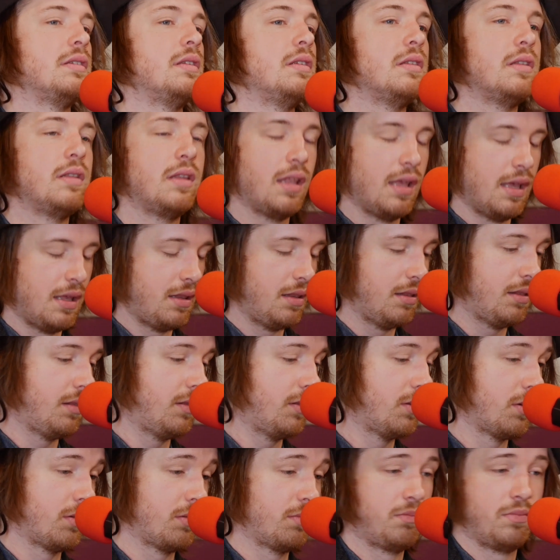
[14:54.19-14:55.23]
and
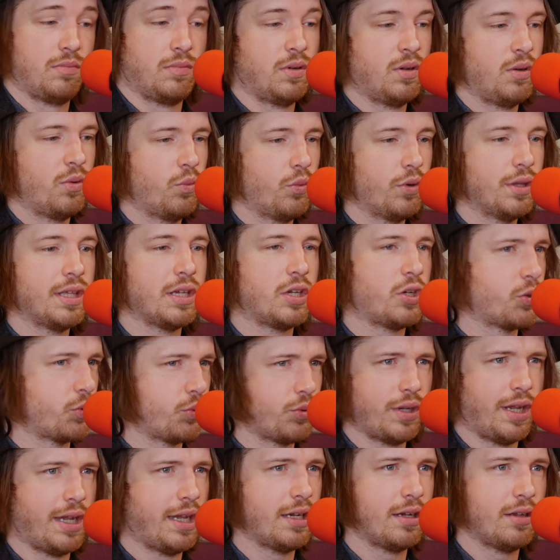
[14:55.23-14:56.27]
they're really
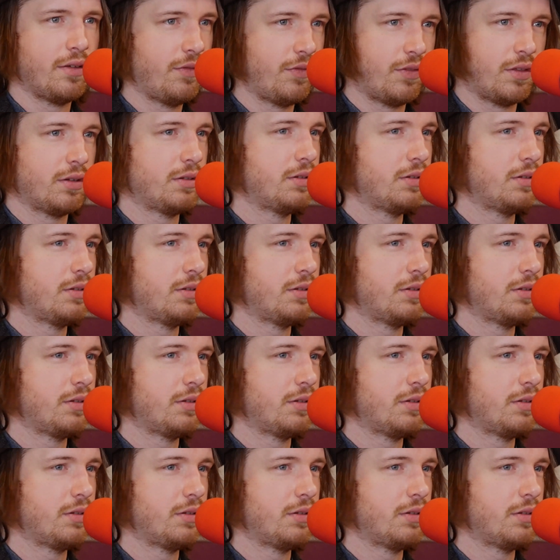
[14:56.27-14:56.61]
creative.